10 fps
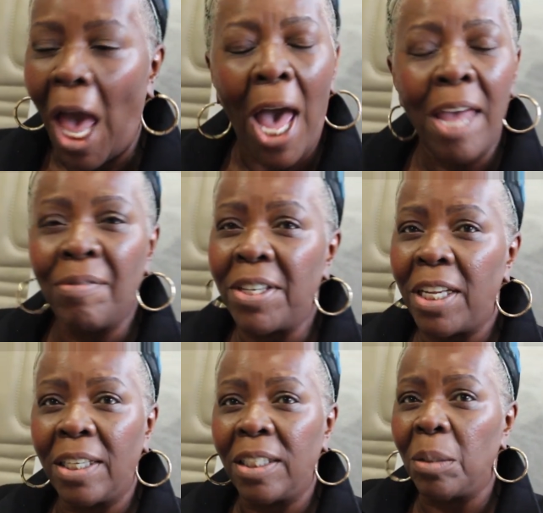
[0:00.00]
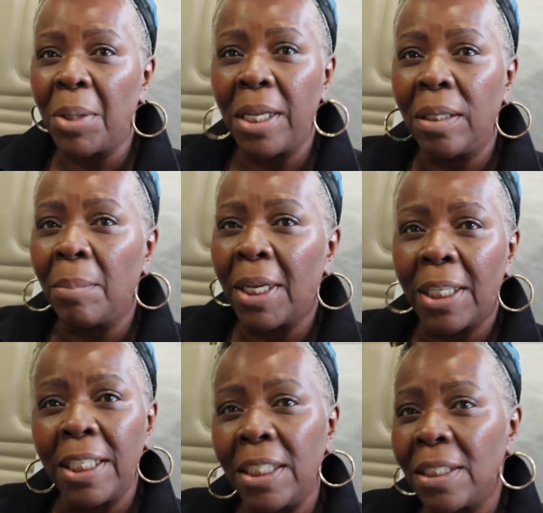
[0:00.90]
I haven't had any pain in my
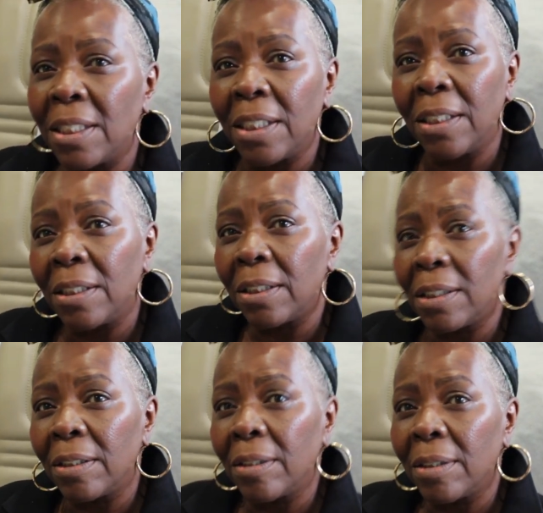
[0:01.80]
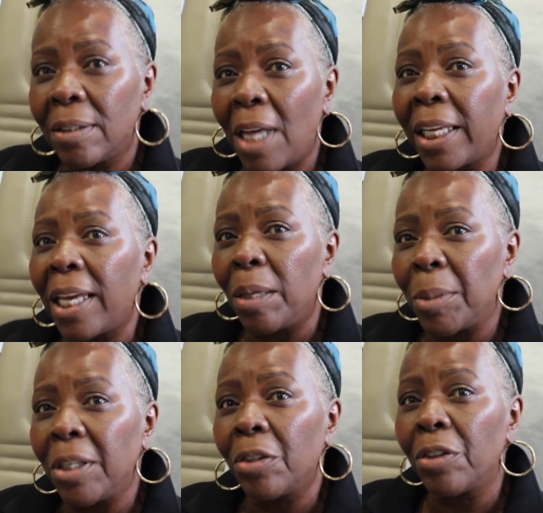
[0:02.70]
legs since I came
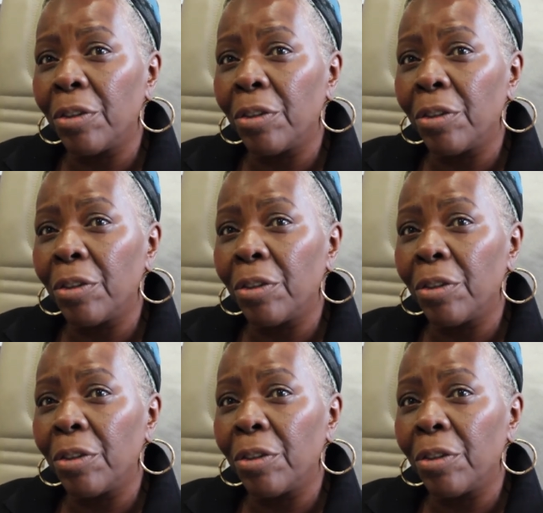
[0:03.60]
here.